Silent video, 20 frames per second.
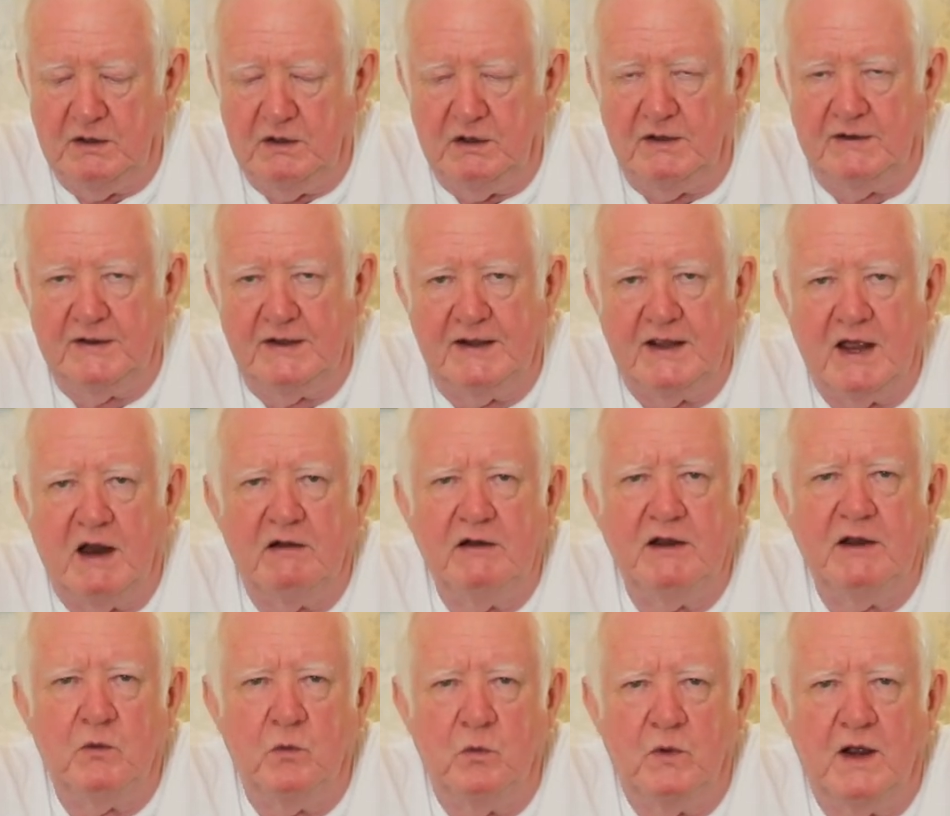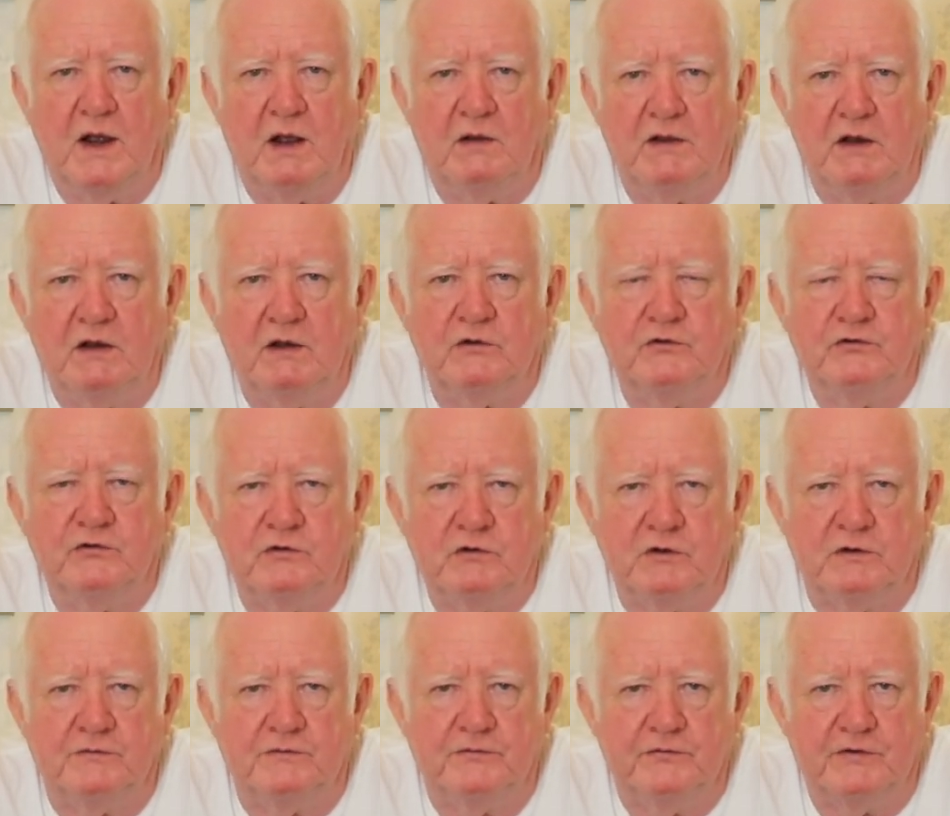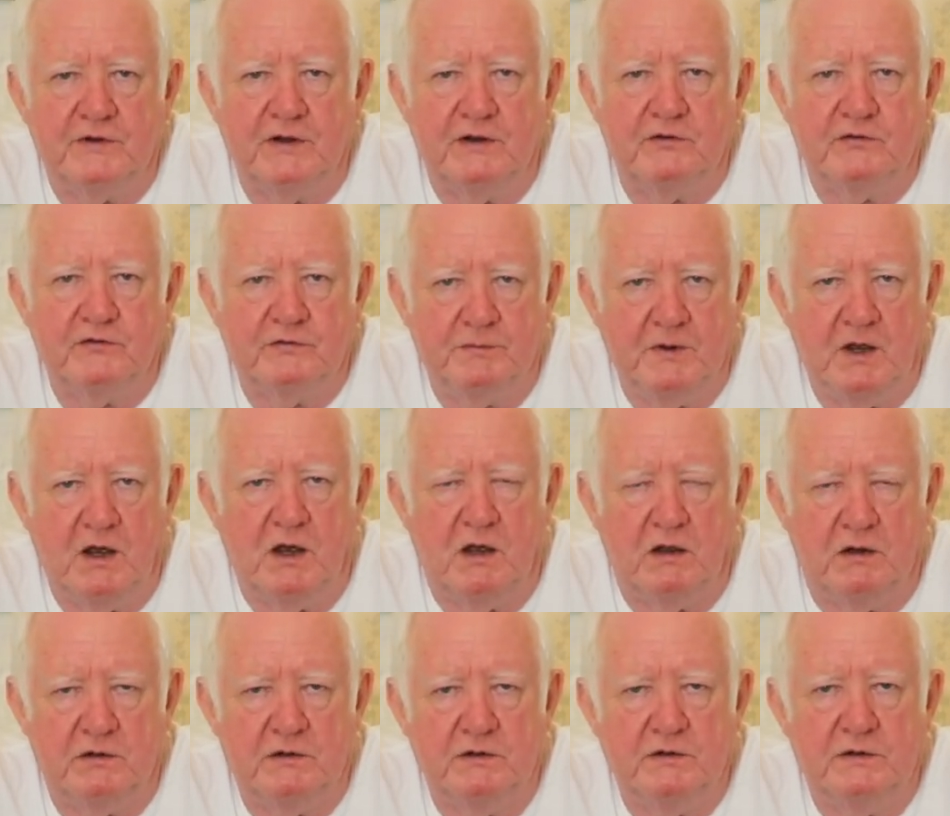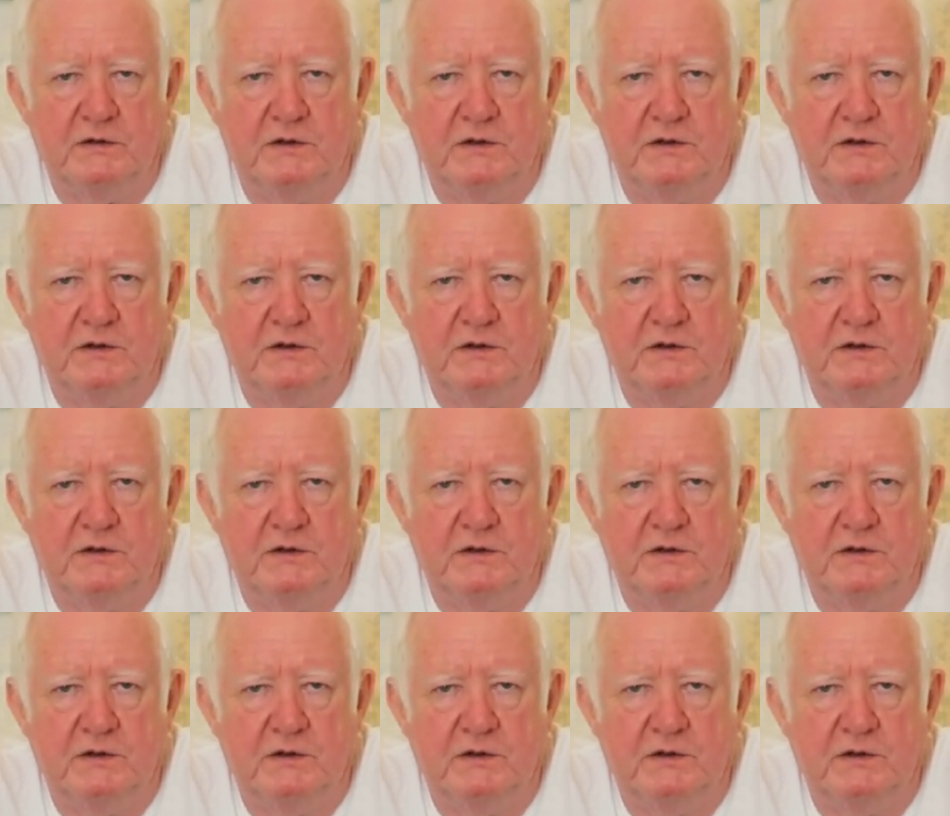And they carry it well. They're not scruffs. They're smart.